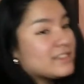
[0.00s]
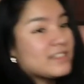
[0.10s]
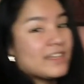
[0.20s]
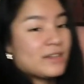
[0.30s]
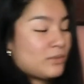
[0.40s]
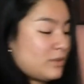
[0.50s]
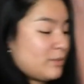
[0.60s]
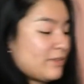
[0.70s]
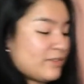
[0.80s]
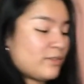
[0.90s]
is like one of my
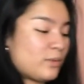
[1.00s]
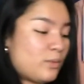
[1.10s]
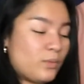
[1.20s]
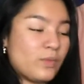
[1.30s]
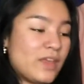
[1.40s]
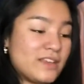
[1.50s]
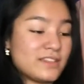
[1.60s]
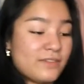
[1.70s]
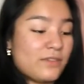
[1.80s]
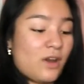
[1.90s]
favorite things
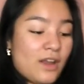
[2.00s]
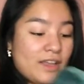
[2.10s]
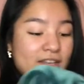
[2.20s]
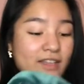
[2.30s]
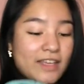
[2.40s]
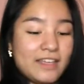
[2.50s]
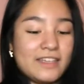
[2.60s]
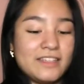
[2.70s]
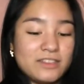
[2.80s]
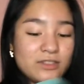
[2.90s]
I've gotten. Like
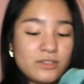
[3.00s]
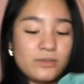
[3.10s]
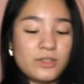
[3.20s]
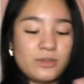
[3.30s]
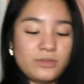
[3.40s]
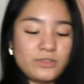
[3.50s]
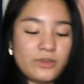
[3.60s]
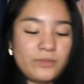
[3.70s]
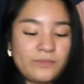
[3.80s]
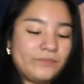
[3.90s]
this is so cute.
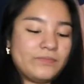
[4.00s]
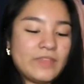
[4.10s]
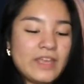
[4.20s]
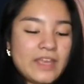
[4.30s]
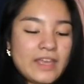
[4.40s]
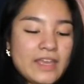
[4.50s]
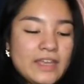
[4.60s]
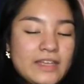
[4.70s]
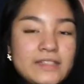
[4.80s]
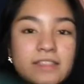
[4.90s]
So
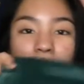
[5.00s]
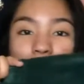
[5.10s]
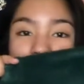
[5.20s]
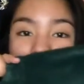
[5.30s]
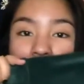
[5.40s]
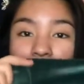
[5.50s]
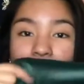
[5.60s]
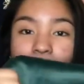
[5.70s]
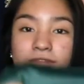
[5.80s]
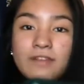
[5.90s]
it's a pink
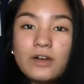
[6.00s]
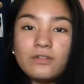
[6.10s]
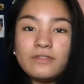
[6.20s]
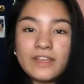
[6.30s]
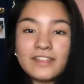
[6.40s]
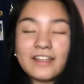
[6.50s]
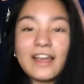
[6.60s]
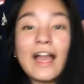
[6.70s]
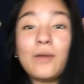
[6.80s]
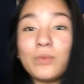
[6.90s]
velvet.
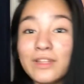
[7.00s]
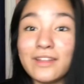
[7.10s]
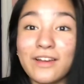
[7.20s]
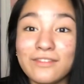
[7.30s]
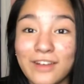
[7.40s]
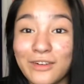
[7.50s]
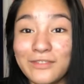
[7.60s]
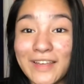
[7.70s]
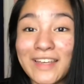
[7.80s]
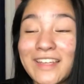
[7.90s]
We love
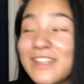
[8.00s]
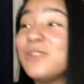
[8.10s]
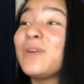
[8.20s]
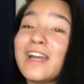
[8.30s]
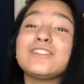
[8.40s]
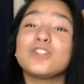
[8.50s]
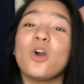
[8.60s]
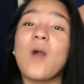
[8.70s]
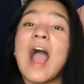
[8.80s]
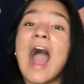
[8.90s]
velvet. You guys
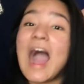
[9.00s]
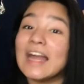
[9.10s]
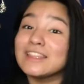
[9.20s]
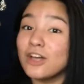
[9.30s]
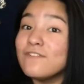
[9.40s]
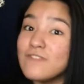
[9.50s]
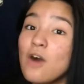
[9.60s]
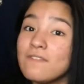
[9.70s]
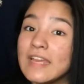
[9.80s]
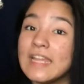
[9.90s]
know I love
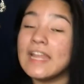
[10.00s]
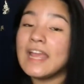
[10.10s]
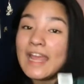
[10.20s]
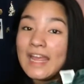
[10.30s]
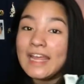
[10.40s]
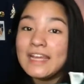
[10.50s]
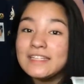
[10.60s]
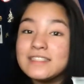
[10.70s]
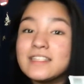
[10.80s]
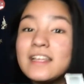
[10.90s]
velvet.
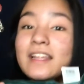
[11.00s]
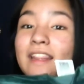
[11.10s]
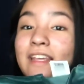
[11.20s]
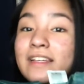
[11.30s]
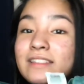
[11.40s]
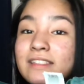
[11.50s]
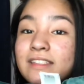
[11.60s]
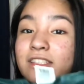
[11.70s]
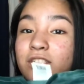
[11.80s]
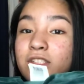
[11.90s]
And this
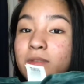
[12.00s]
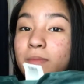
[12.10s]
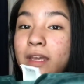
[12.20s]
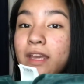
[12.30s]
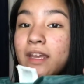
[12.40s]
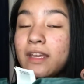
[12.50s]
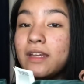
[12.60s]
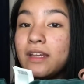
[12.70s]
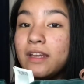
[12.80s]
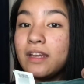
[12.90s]
just is
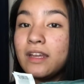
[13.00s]
pink